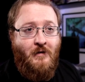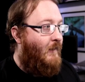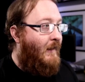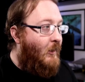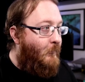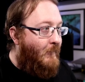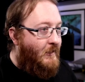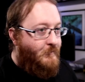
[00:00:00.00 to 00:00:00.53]

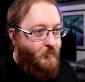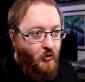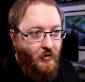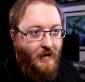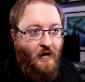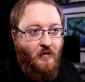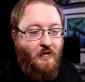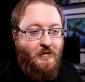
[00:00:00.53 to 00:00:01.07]
Ilmaz
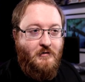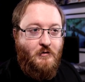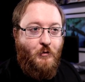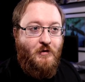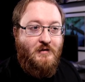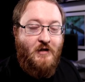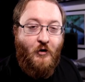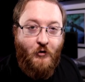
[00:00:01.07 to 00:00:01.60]
Bural is
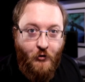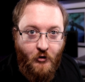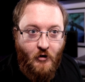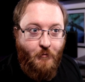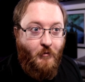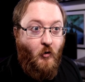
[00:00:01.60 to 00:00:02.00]
doing South Europe,